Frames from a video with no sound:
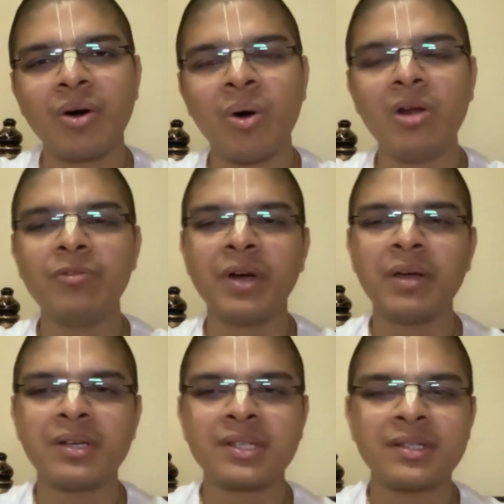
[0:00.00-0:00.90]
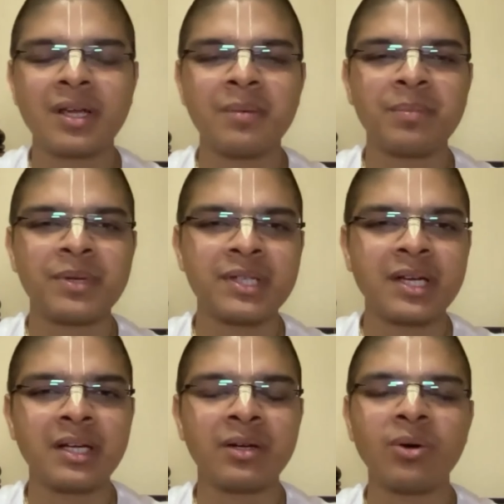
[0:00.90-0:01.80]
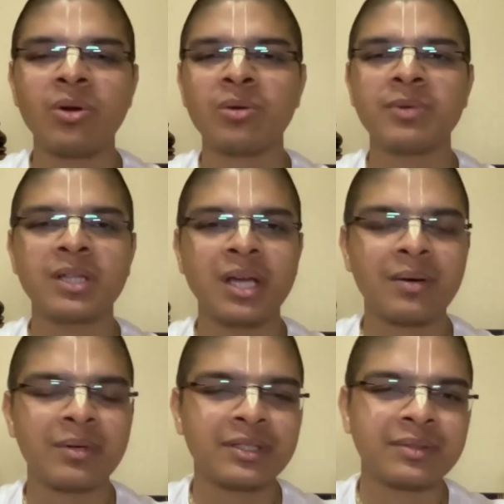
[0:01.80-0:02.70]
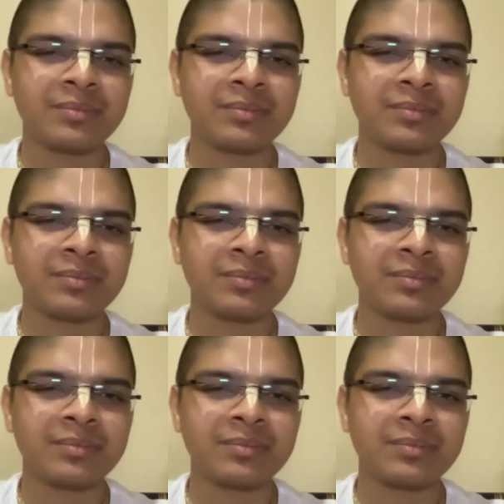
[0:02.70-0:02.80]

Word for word: All five rasas are present in Golok Vrindavan.